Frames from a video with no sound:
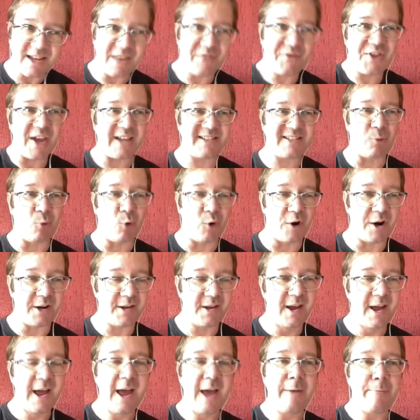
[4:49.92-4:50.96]
if that's a
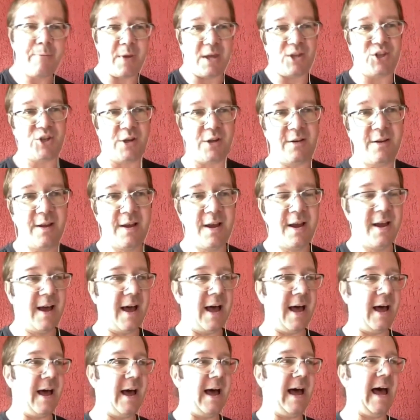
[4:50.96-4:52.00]
word, pigeon,
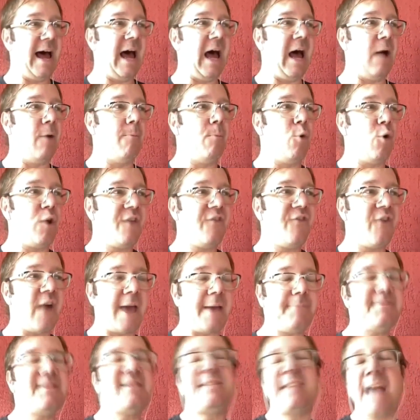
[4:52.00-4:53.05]

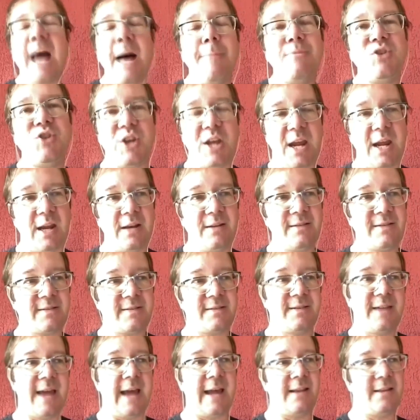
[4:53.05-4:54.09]
modifying some genes
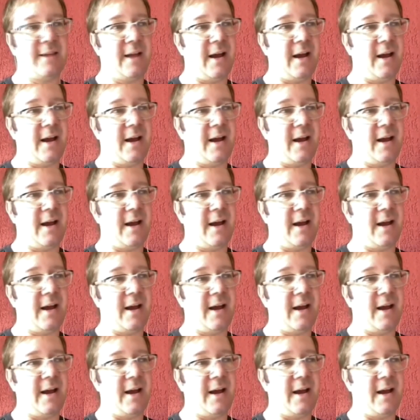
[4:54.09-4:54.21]
that